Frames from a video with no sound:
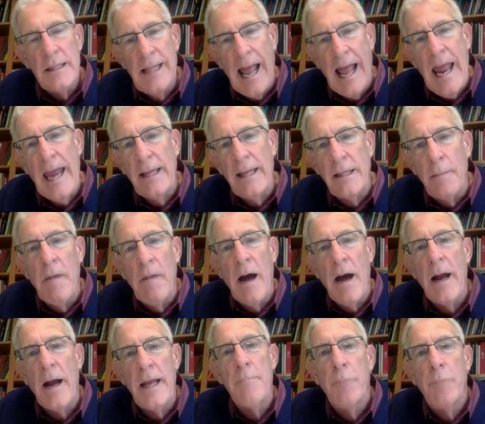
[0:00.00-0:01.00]
Take the
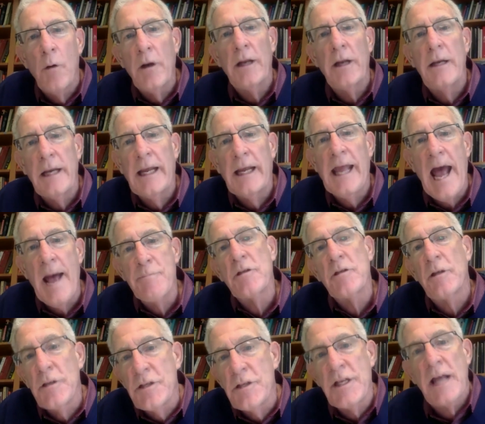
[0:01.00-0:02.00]
money, put it in a
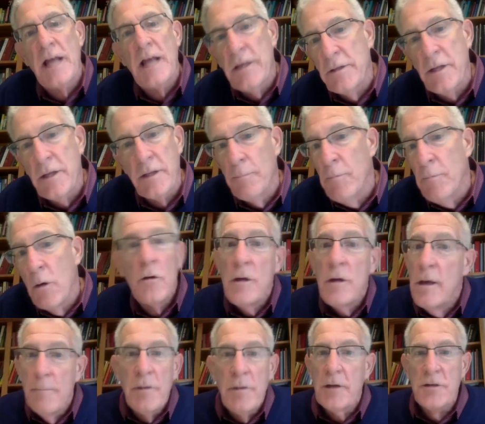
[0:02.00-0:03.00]
capsule, and send it to the
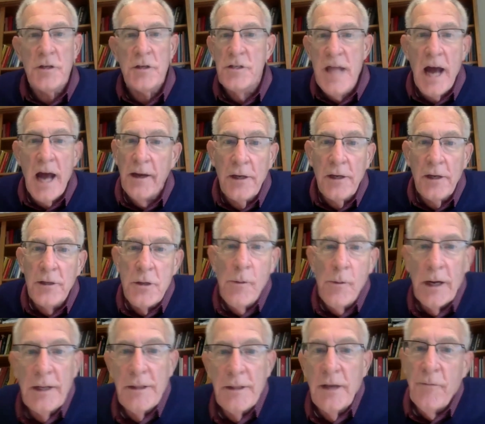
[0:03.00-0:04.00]
moon because it's not going to
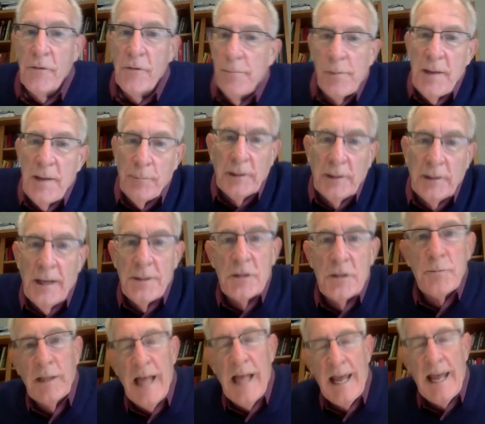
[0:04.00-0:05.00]
do anything for the people on
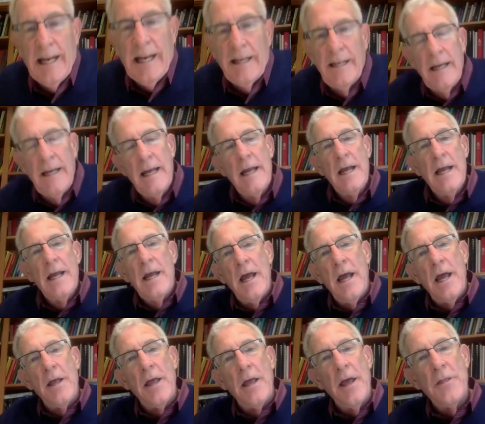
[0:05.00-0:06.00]
this planet.
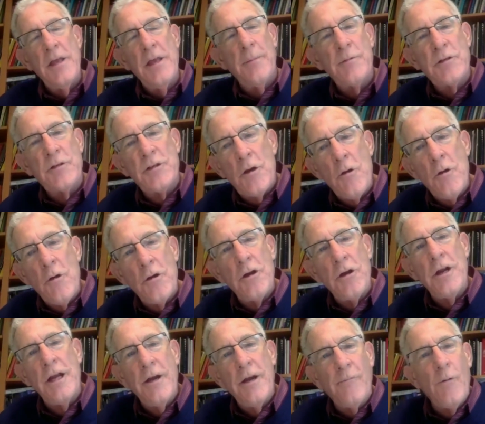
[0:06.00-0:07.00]
The
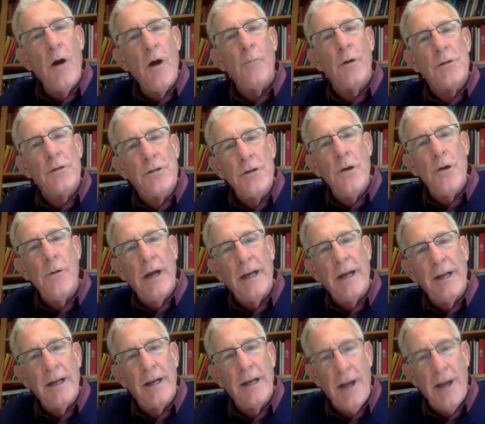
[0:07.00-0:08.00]
absurdity of what we're
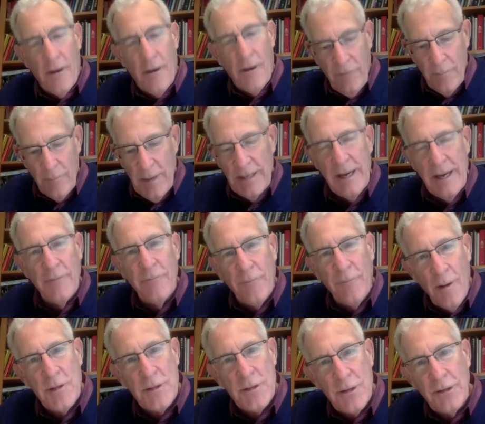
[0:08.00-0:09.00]
doing, government and
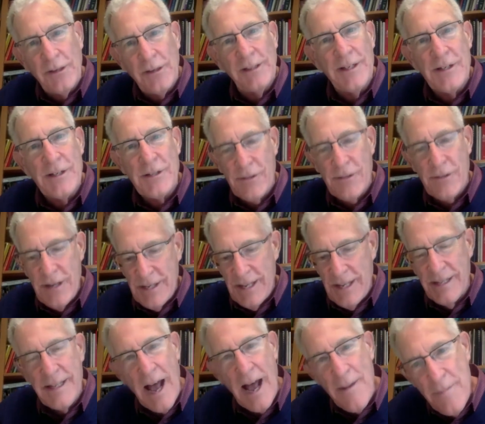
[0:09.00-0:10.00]
pharmaceutical industries
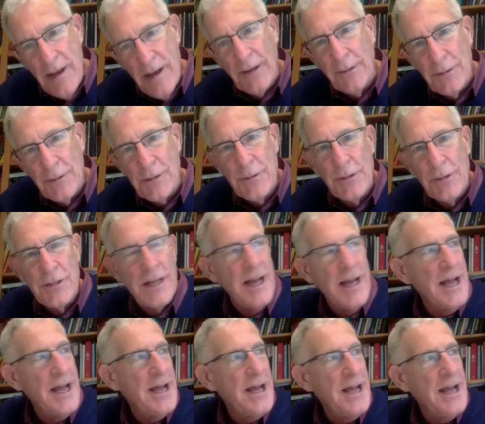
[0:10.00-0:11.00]
and top medical schools,
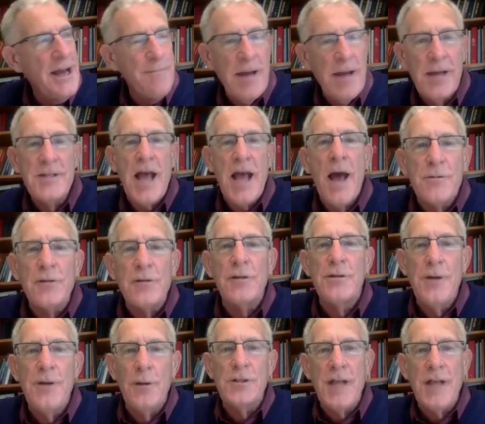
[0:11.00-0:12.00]
it makes absolutely
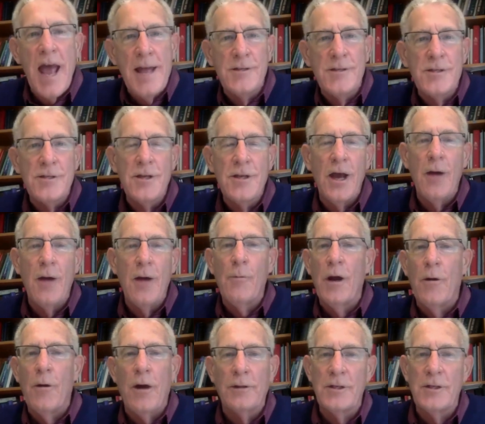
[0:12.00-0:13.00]
no sense,
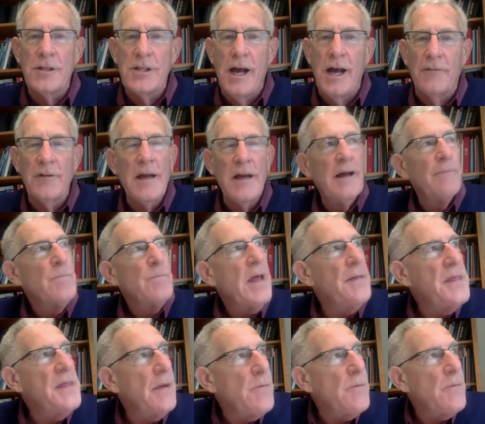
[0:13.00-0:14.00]
what all this stuff.
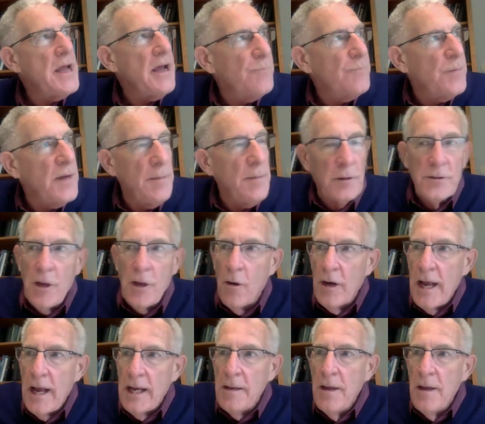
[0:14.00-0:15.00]
And then we have people
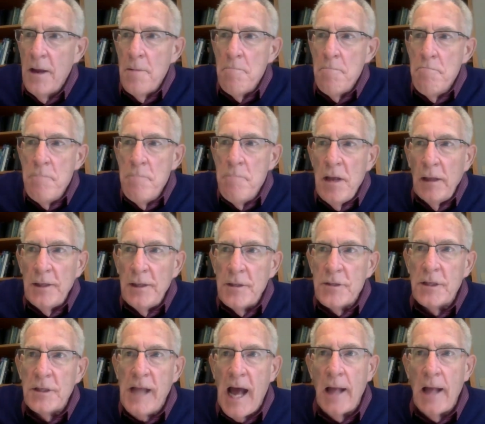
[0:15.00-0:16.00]
donating millions
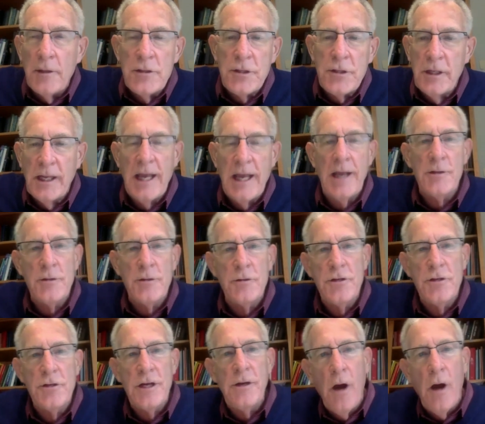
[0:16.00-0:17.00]
of dollars to the Cancer
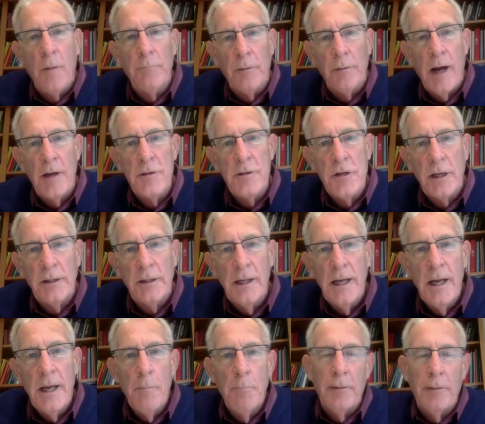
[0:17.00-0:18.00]
Genome Project,
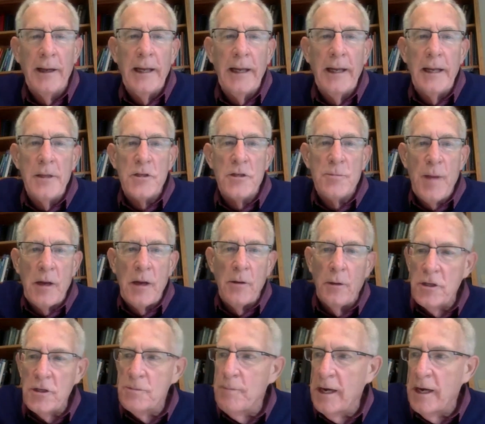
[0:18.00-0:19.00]
bringing it and spending
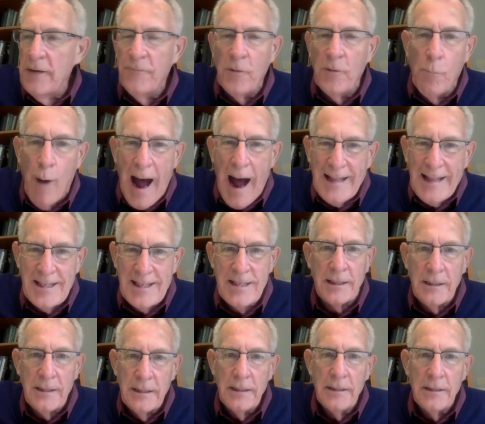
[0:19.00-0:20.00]
all this money for
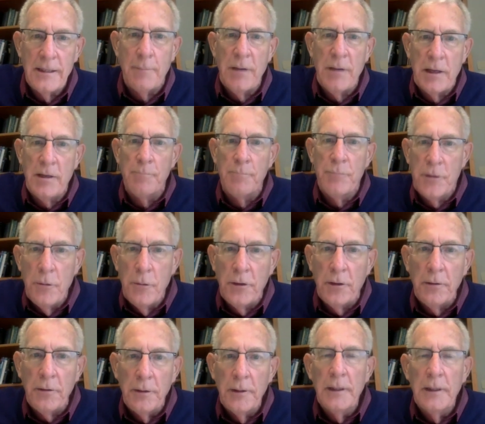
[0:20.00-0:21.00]
Watson, the big
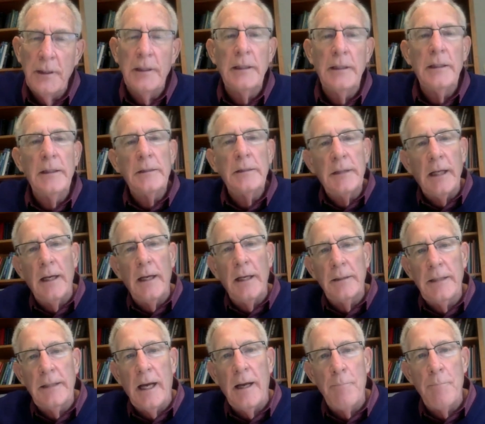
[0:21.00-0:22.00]
computer,
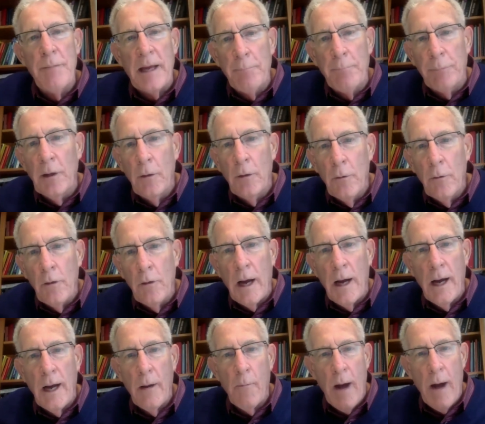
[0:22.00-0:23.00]
the big blue
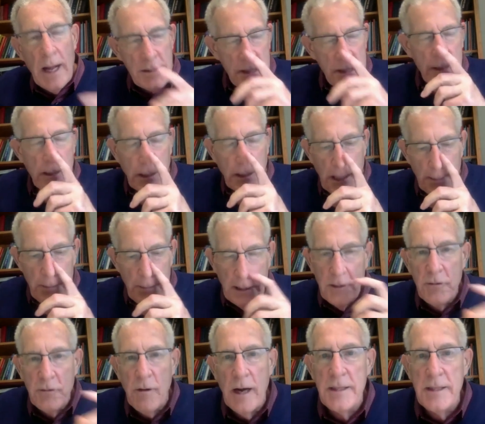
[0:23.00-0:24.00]
Watson, to come in
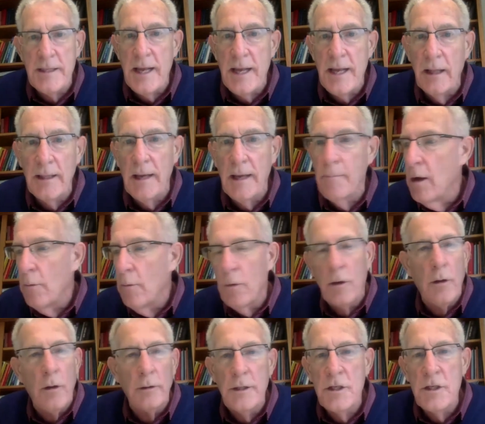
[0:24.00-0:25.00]
and try to tell them what
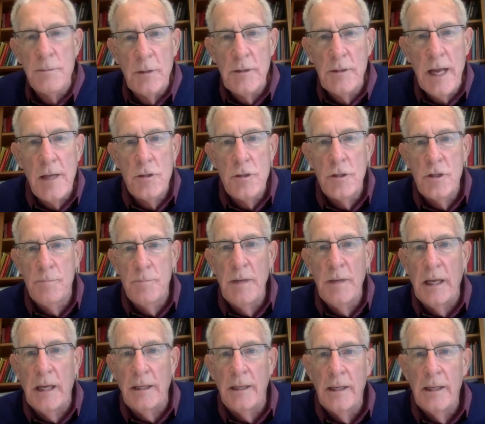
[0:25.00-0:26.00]
all these mutations
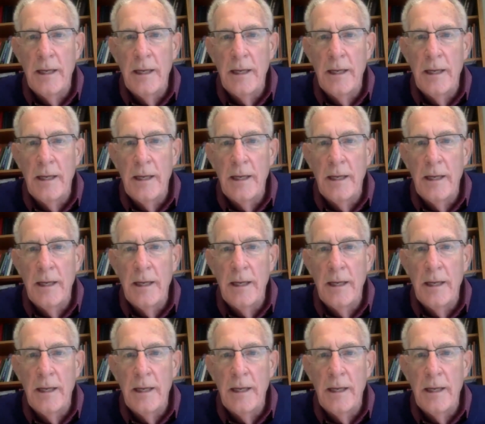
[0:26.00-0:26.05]
mean.